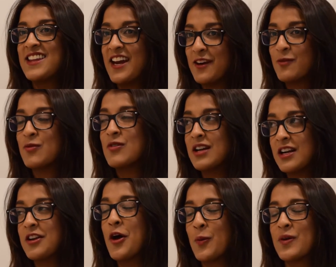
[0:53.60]
they
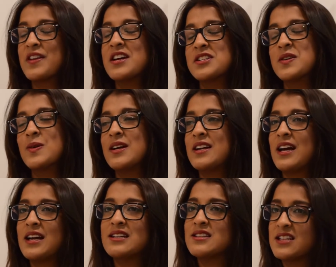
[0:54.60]
really know what they're doing
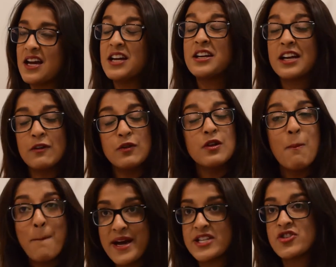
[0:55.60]
and they give you the
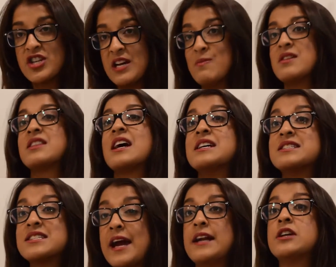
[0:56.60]
best treatment that is
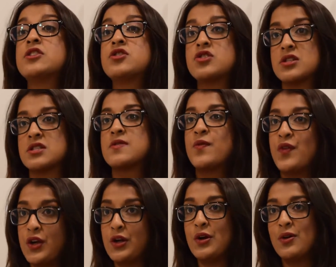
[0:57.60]
tailored just for
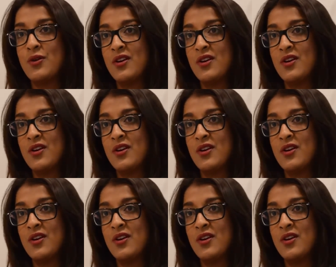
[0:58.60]
you.